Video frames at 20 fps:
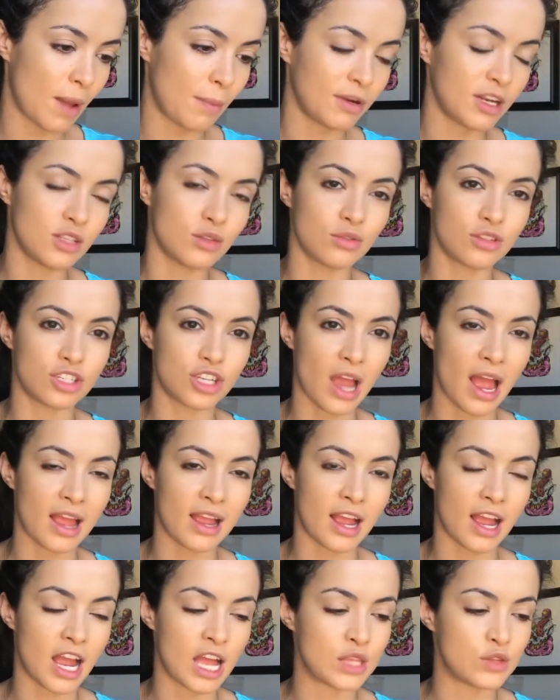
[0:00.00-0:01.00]

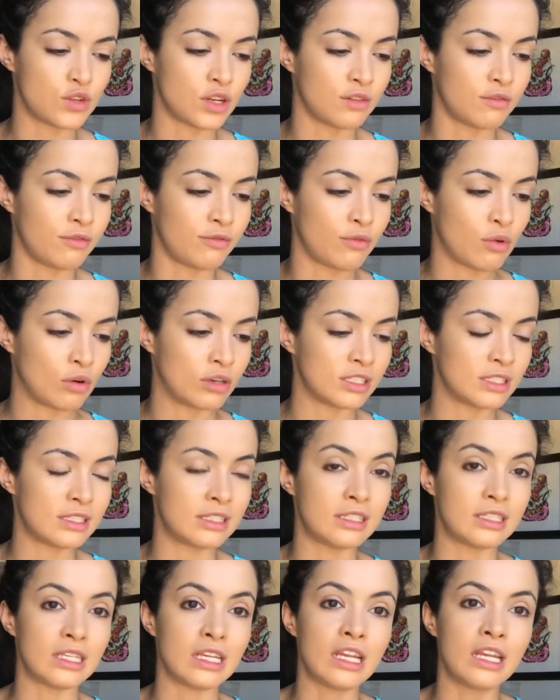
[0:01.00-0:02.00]
Chai
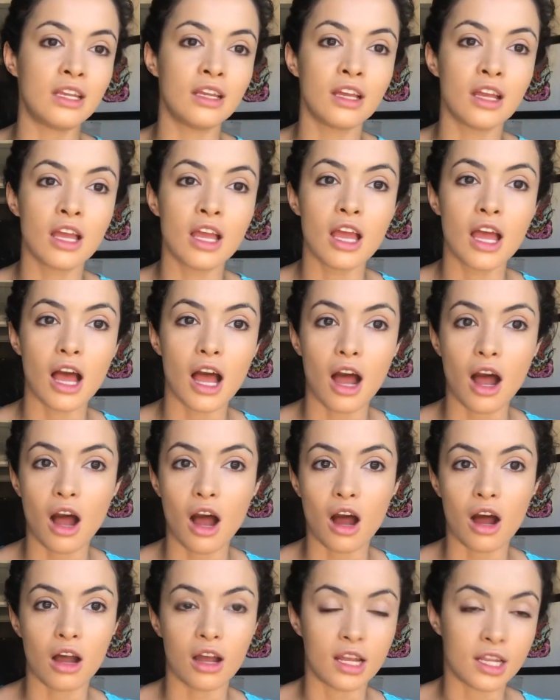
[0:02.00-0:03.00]
104C
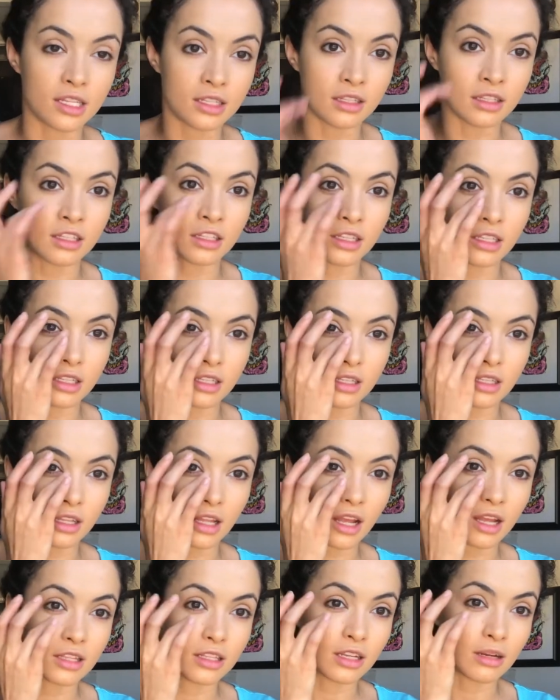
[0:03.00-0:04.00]
on
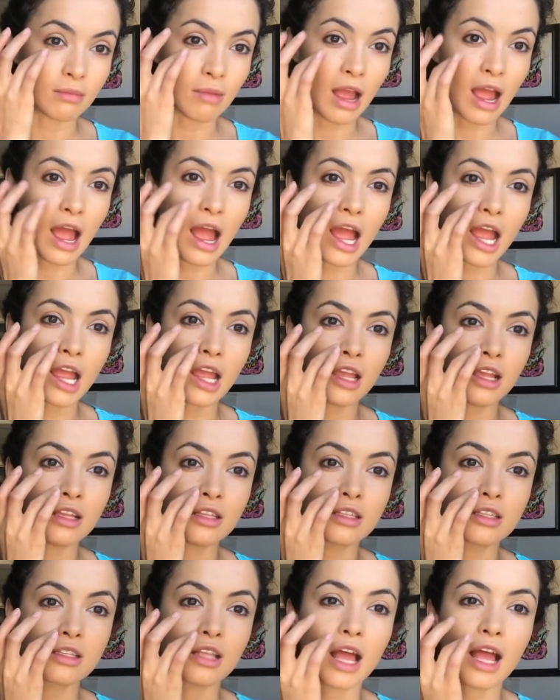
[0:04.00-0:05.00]
under my
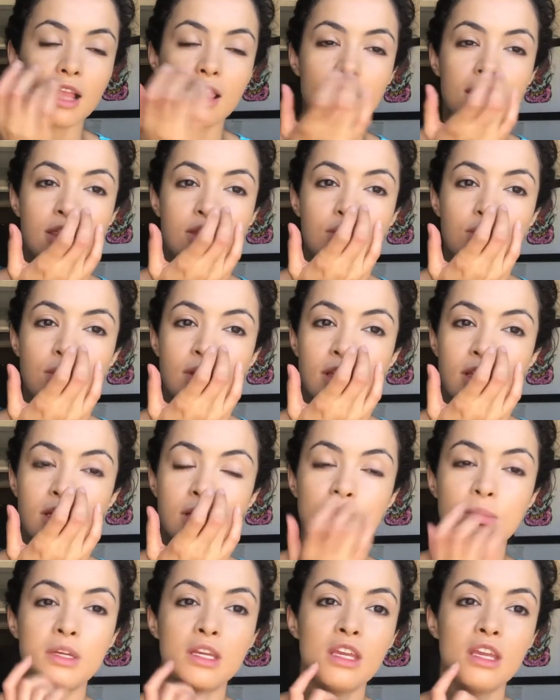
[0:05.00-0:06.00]
eyes. I will do a
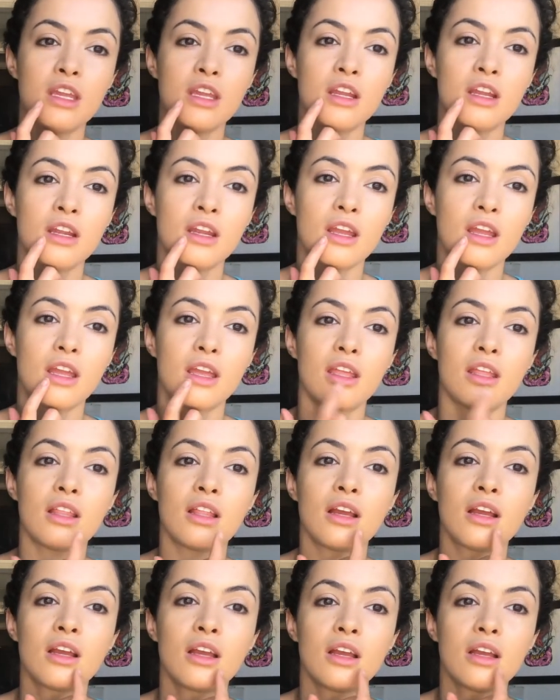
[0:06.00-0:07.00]
little bit here
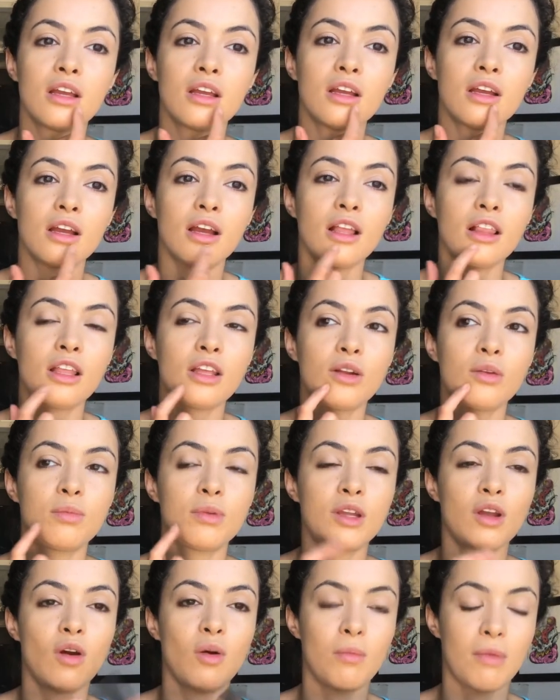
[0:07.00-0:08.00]
and a little
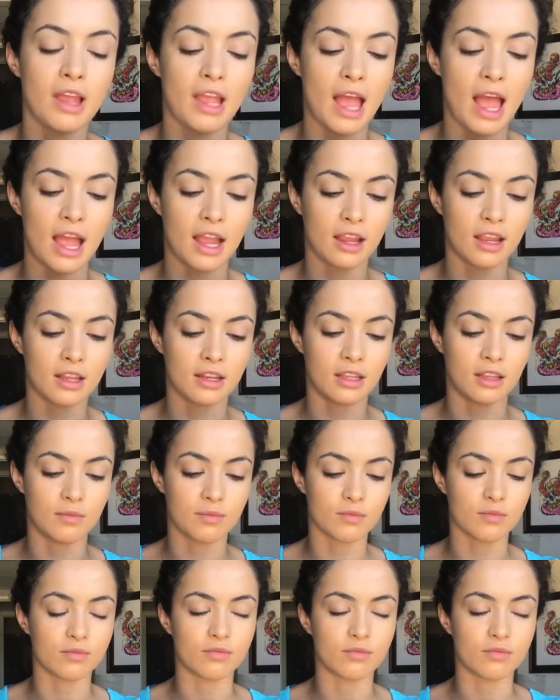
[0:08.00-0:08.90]
bit on my acne.